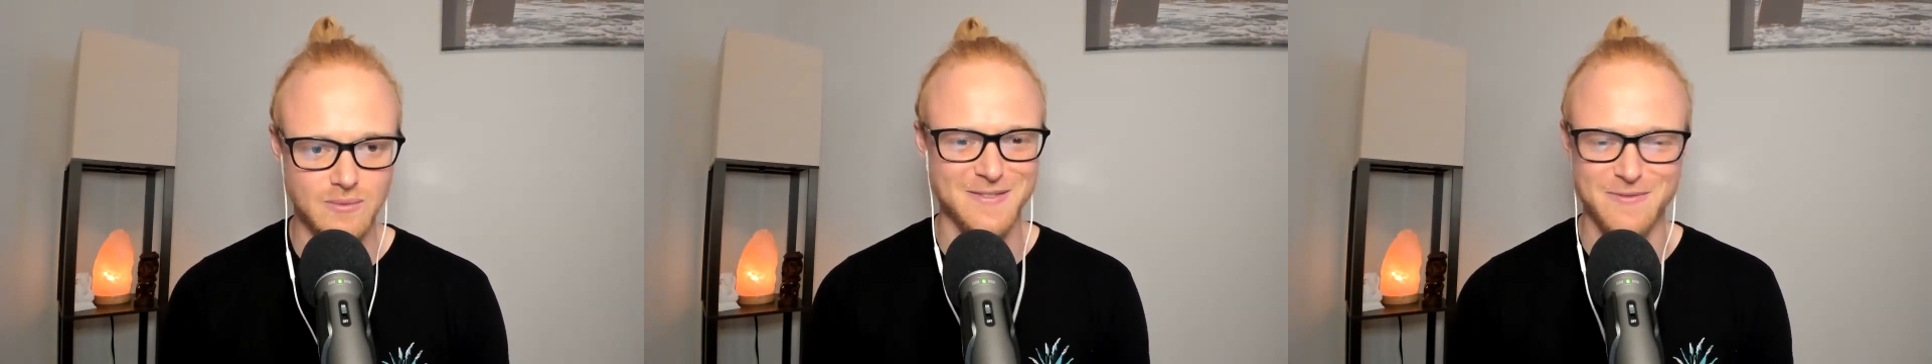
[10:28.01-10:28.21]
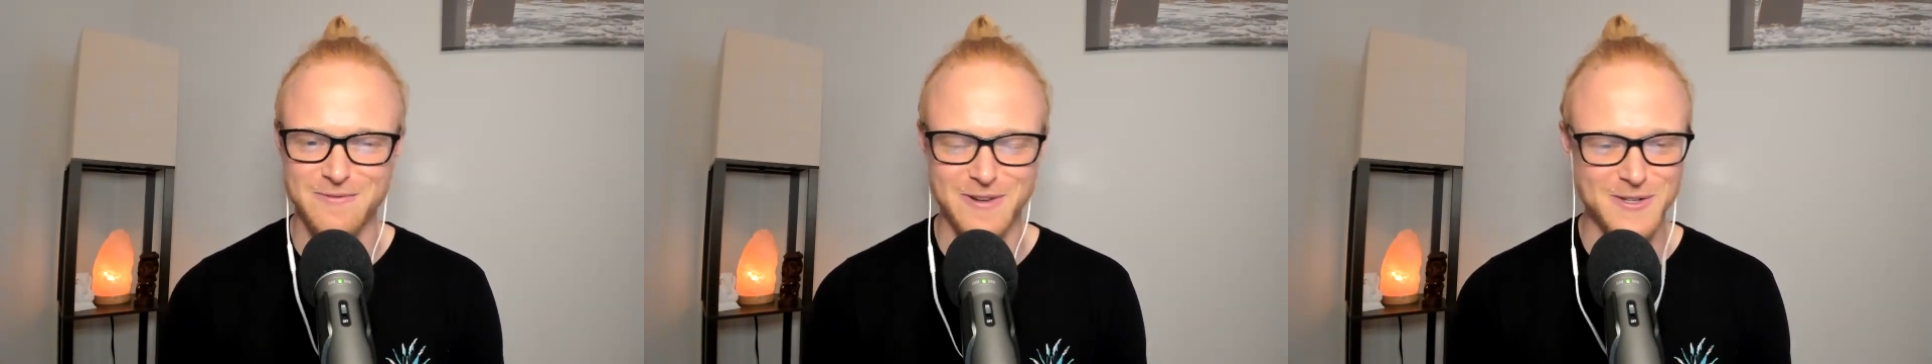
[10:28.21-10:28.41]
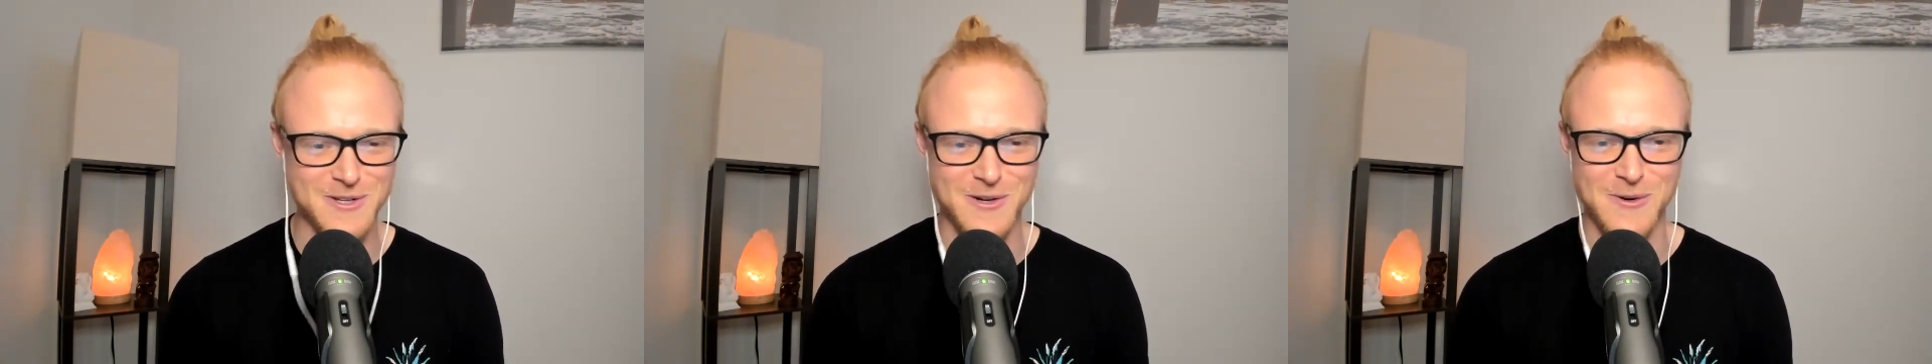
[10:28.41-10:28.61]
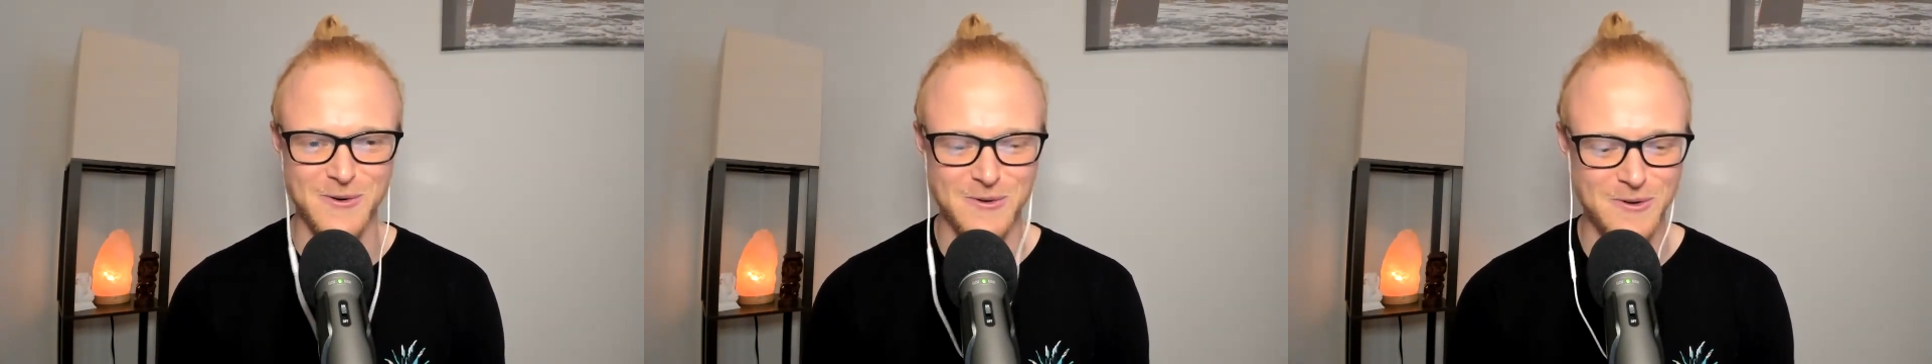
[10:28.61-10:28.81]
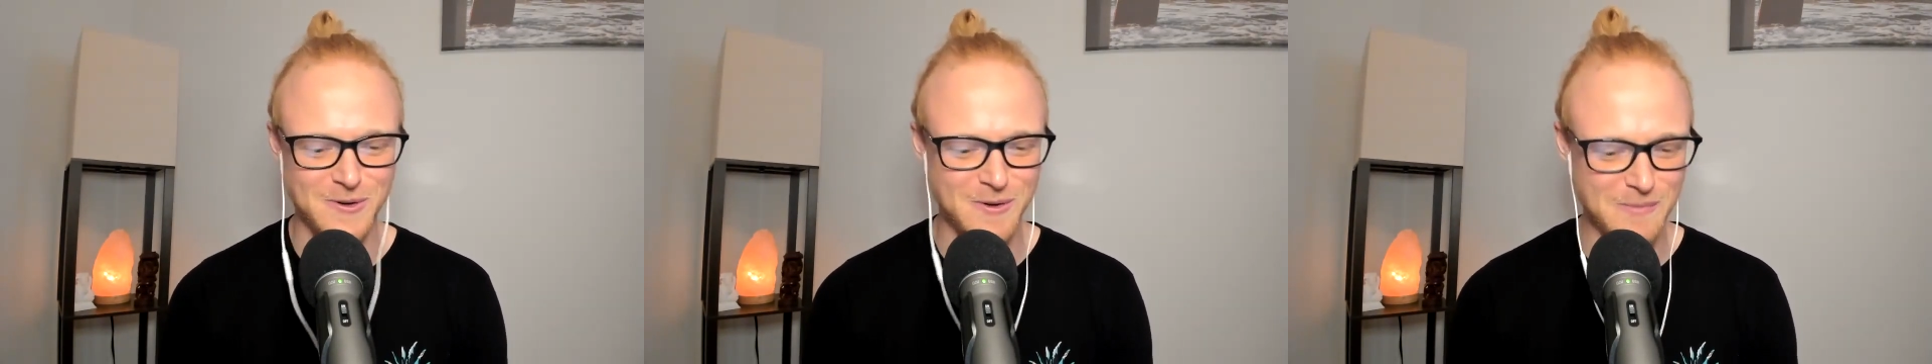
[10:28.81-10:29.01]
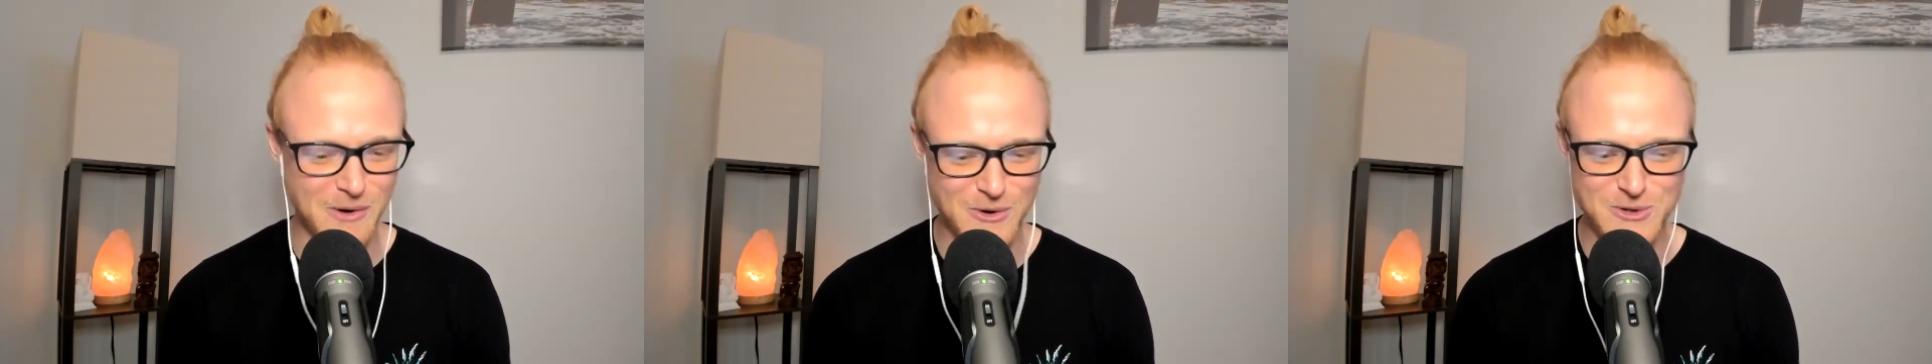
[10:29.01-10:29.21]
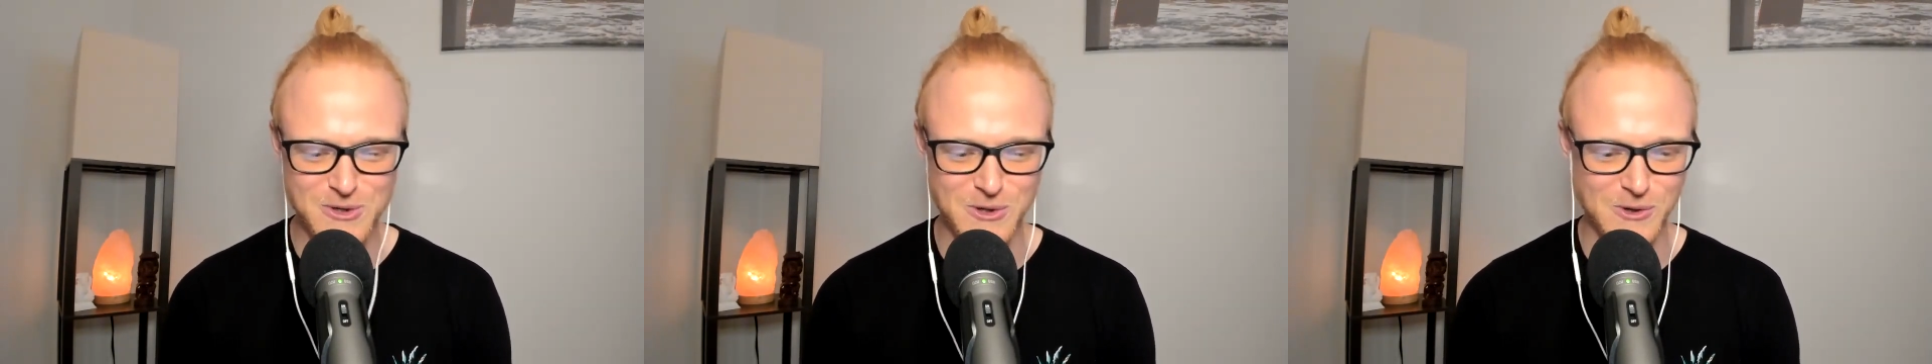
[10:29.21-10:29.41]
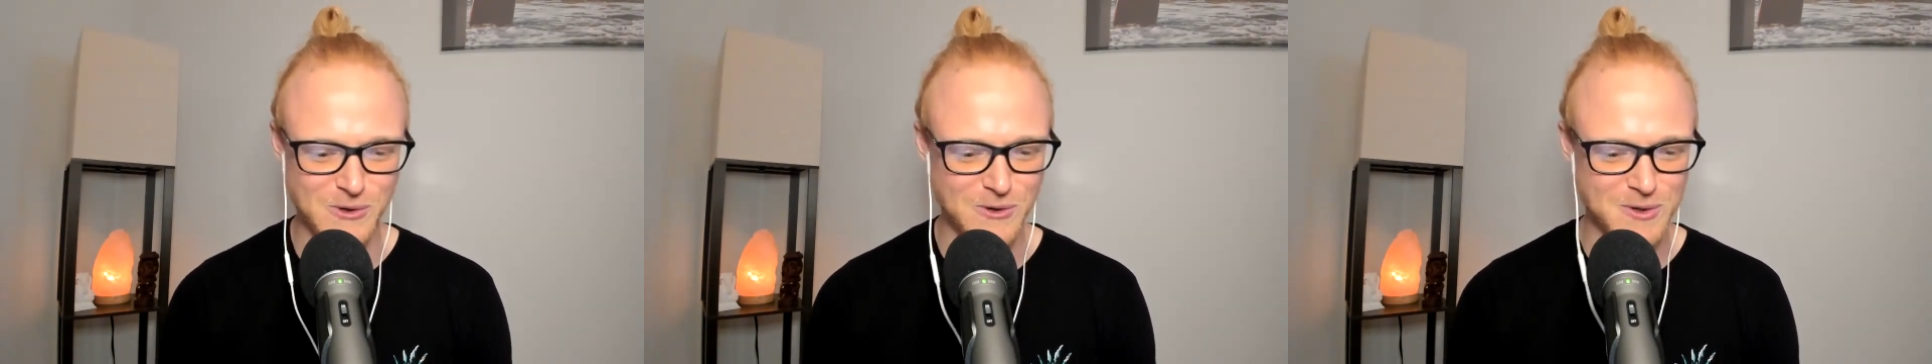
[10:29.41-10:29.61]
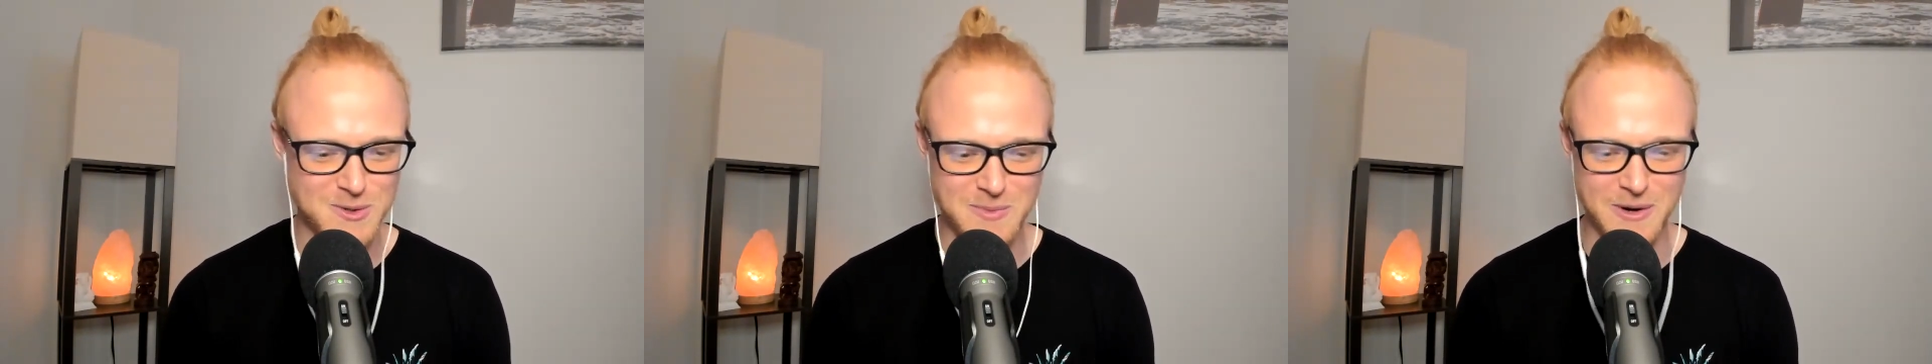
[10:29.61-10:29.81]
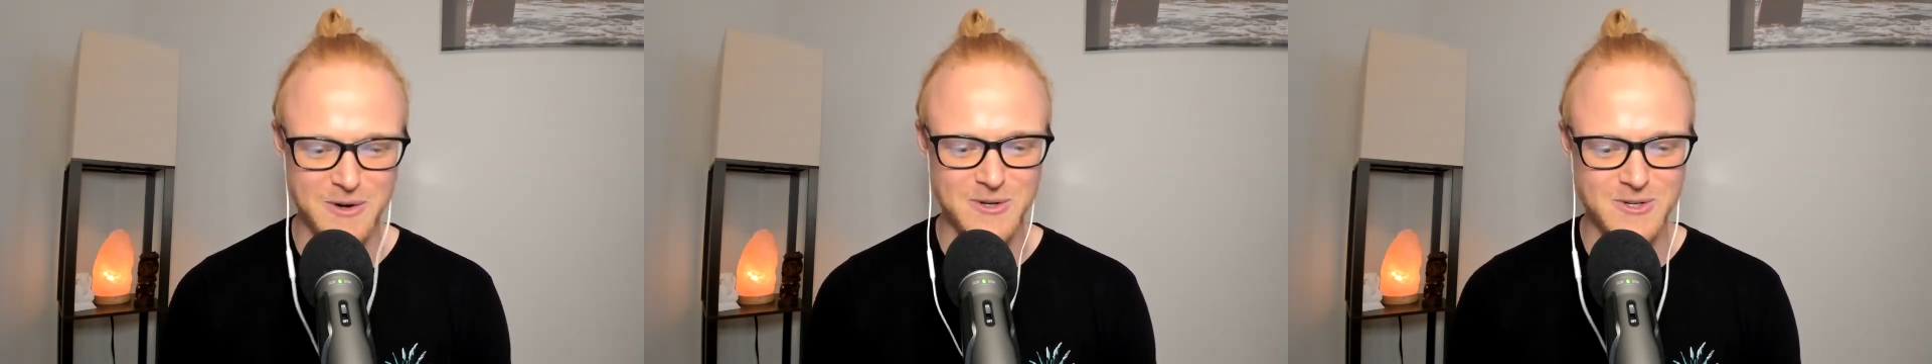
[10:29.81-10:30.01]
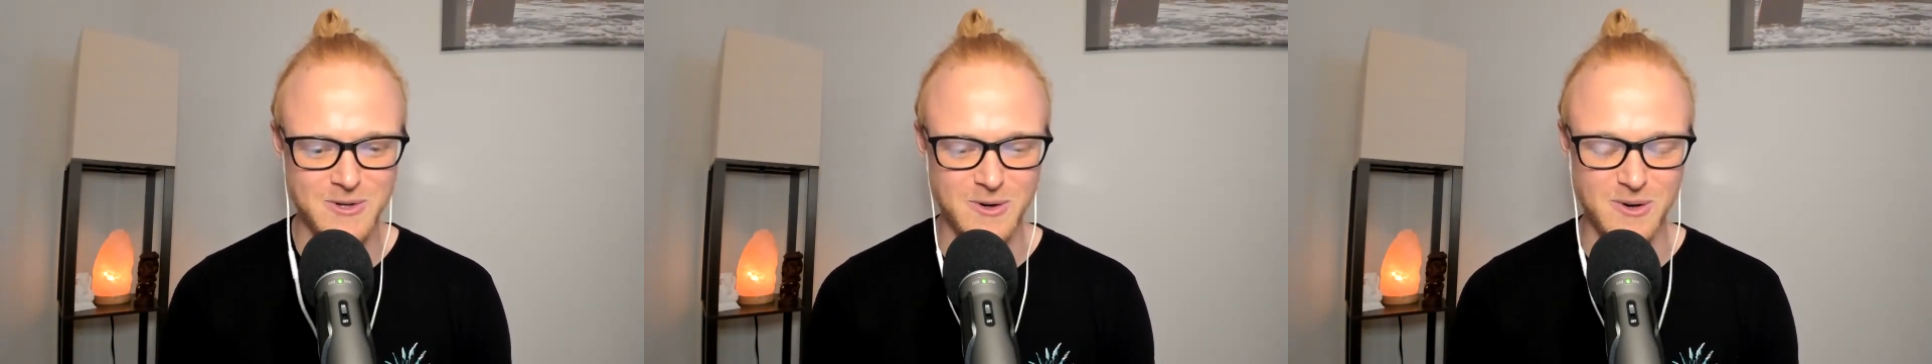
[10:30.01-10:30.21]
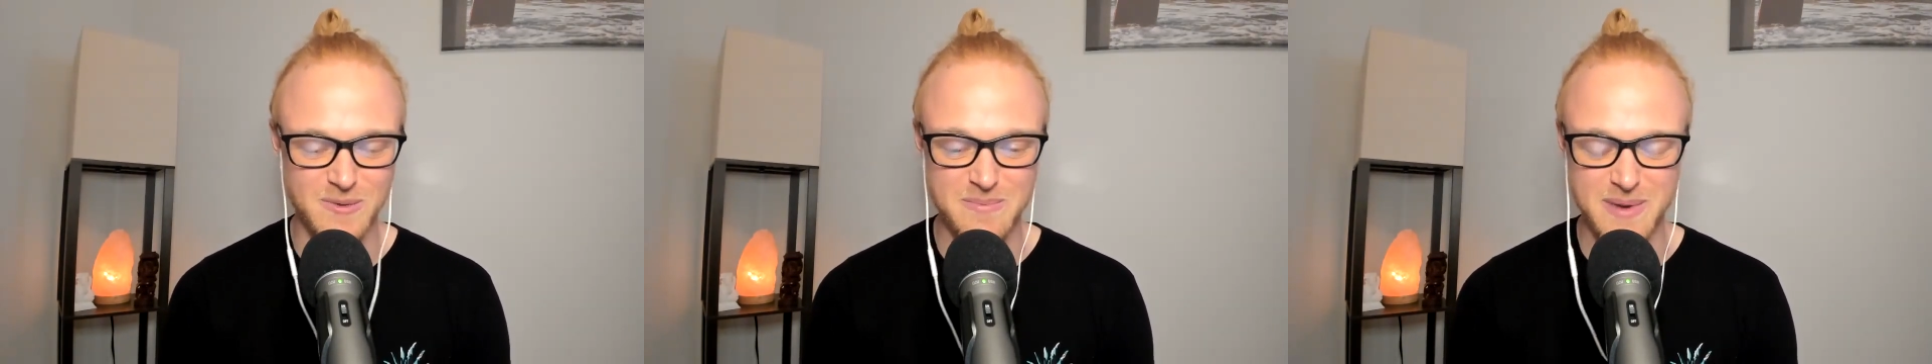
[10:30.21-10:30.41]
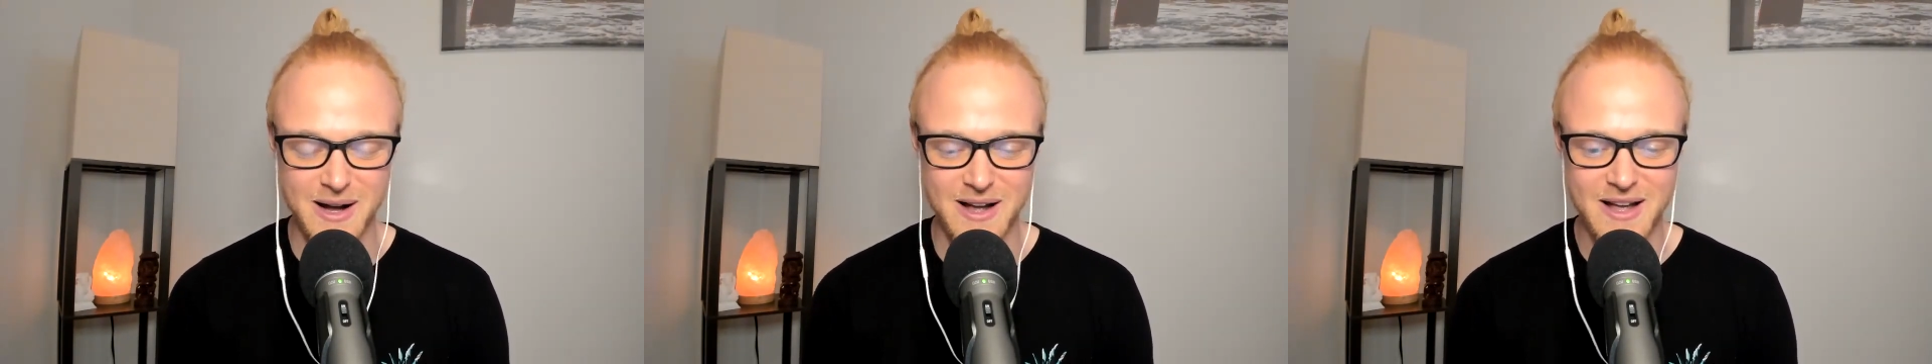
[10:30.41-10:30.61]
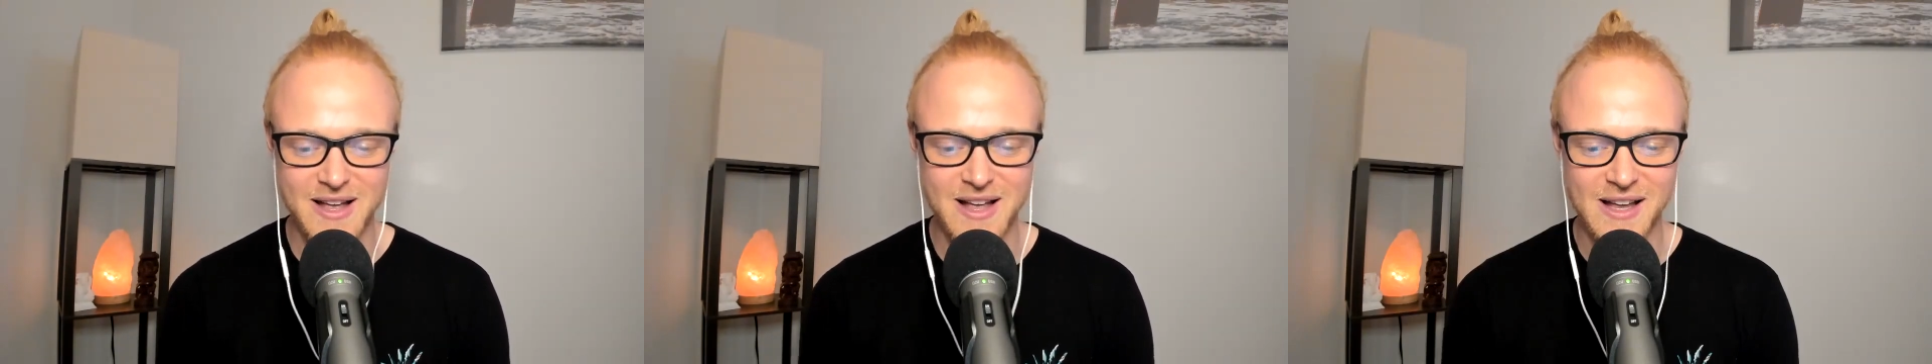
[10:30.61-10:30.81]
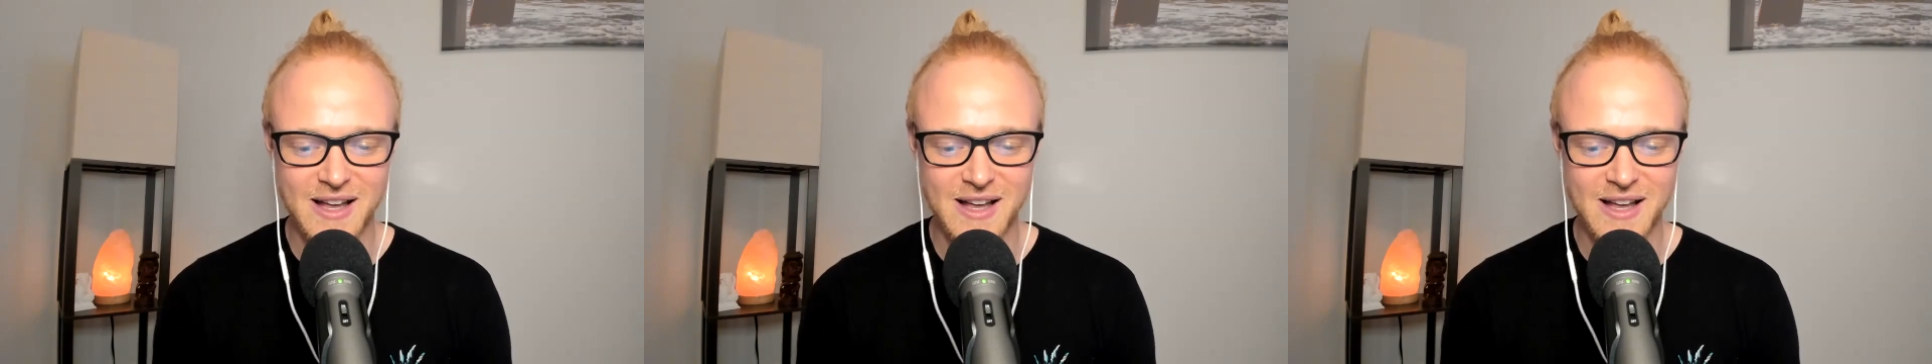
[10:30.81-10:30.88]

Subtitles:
physical, emotional, spiritual, but